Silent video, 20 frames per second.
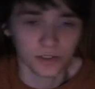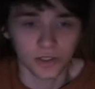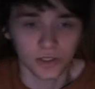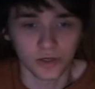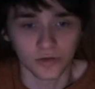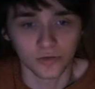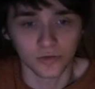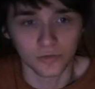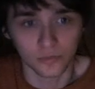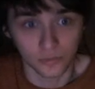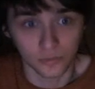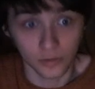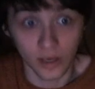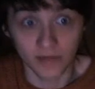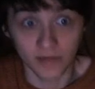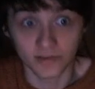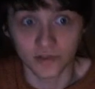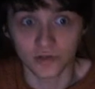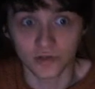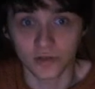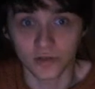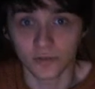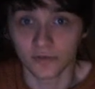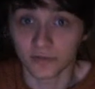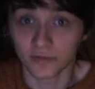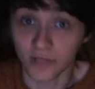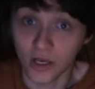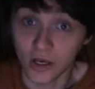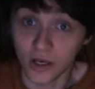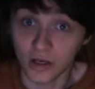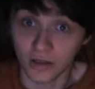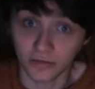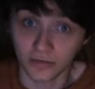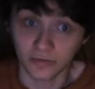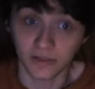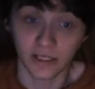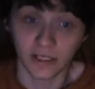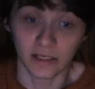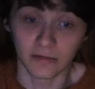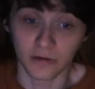So you have to use it with an
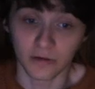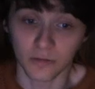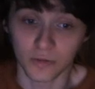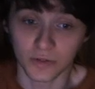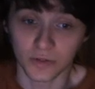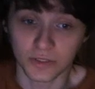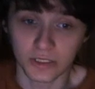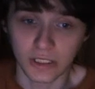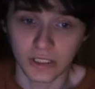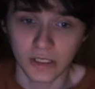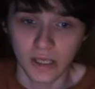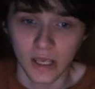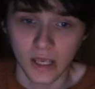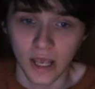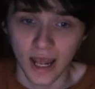Earth hero monster.